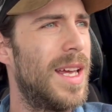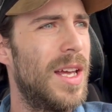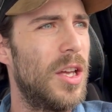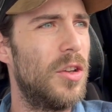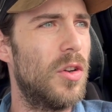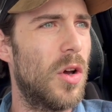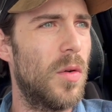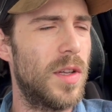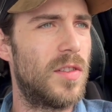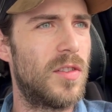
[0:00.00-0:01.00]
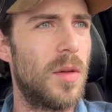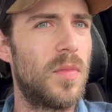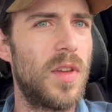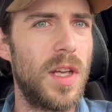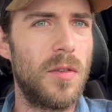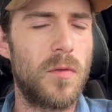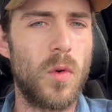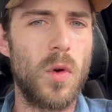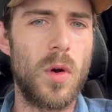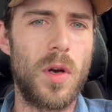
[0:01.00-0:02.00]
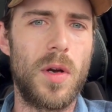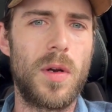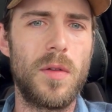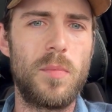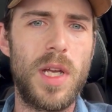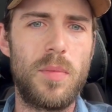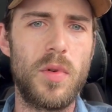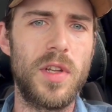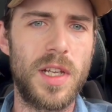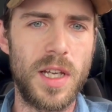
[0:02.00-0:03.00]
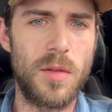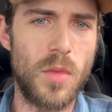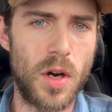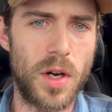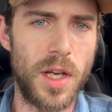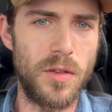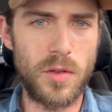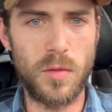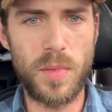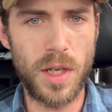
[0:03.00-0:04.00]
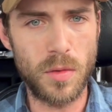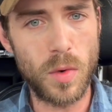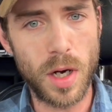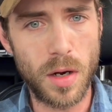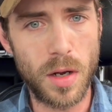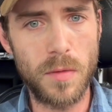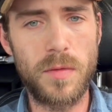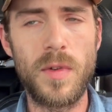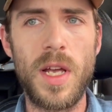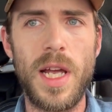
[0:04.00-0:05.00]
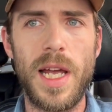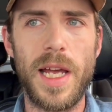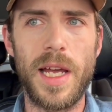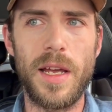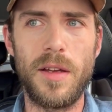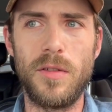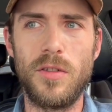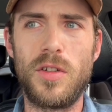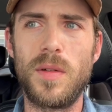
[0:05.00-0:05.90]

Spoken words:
you know, it's something for people in the gig market to be aware of. And